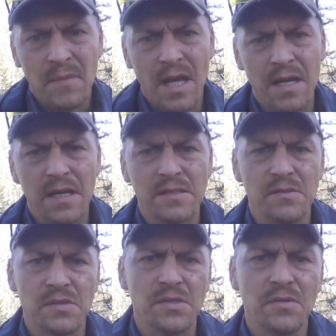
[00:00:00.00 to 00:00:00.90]
And as he
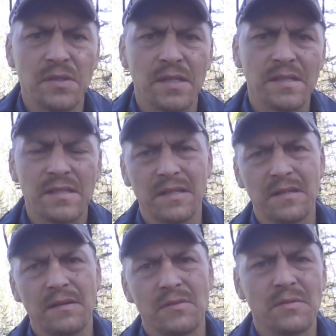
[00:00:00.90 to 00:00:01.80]
was doing this,
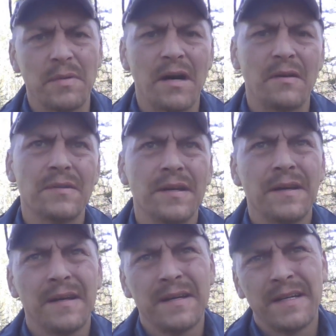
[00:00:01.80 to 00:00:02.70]
it, was about,
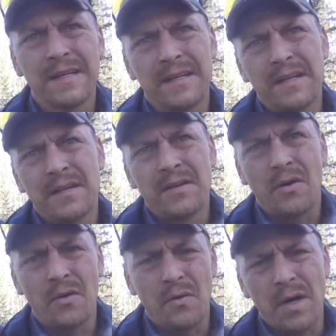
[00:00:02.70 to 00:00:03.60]

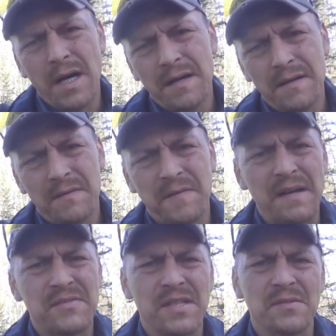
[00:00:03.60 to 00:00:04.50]
oh,
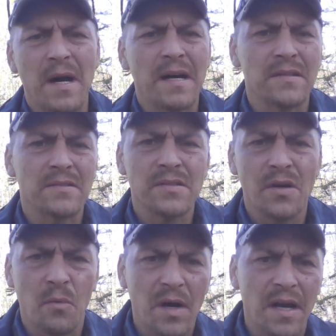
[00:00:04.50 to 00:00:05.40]
five, six miles
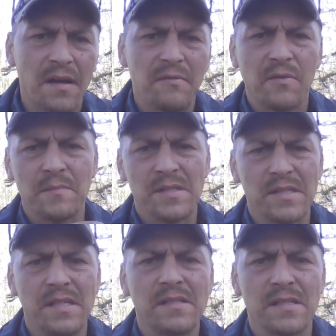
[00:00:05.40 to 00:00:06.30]
away from his
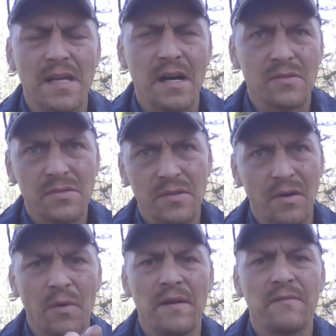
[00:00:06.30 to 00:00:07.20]
niece's house,
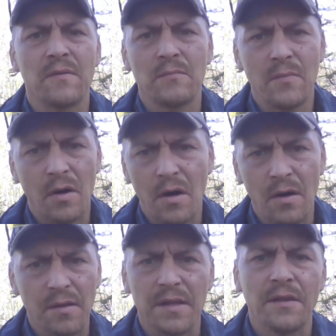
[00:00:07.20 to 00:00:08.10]
away from
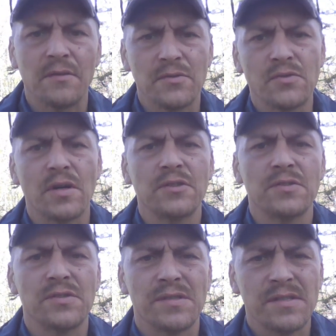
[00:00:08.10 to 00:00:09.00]
all the other
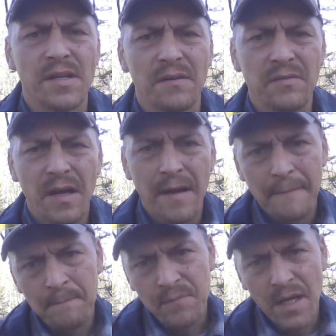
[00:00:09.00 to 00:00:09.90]
structures and stuff.
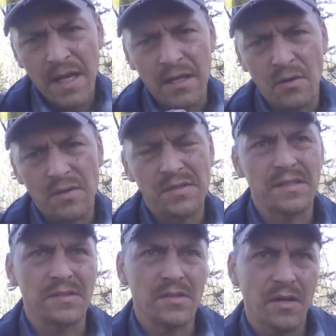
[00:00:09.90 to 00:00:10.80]
He
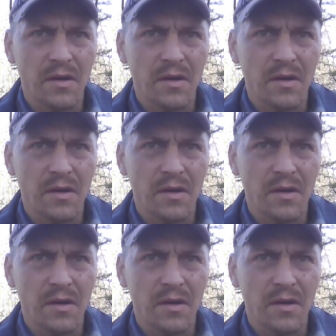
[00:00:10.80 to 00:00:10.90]
notices